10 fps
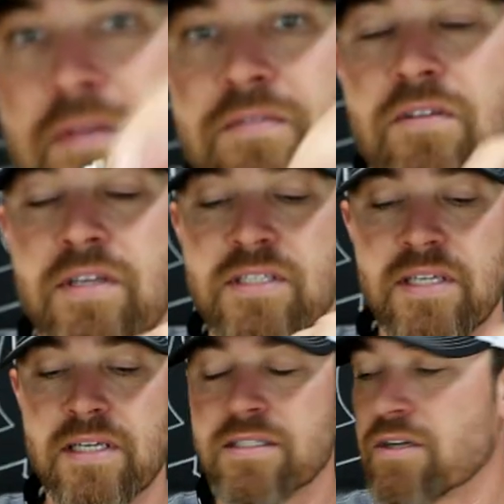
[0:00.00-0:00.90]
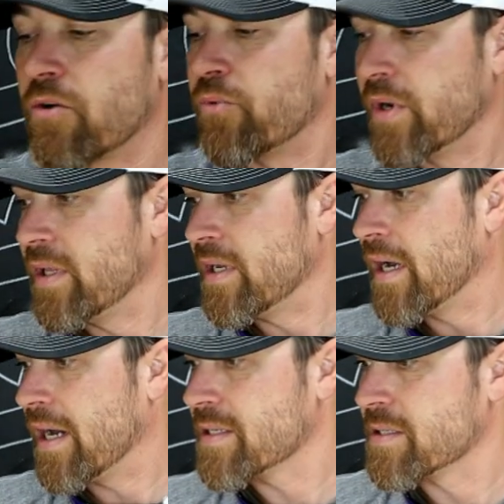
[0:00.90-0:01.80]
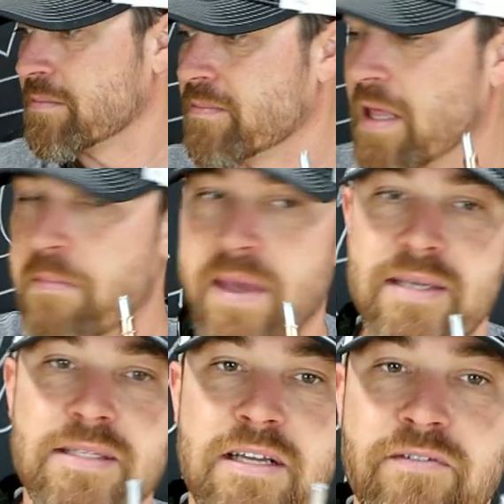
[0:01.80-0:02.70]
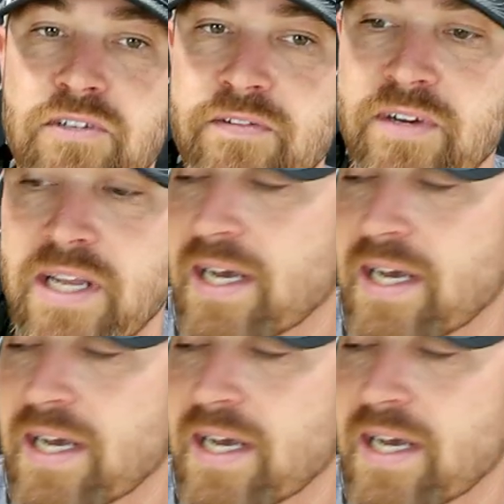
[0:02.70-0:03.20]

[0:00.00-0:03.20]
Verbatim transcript: So these things are really awesome. They make several different